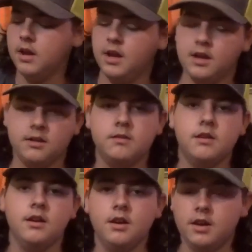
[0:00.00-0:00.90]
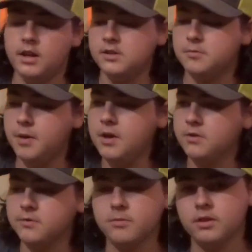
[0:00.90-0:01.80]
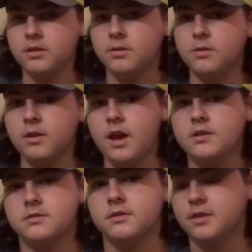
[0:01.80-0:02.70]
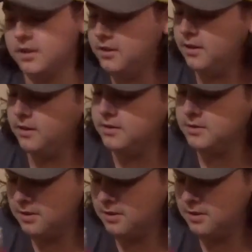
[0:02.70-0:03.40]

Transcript: and it smells really good. Actually, it does.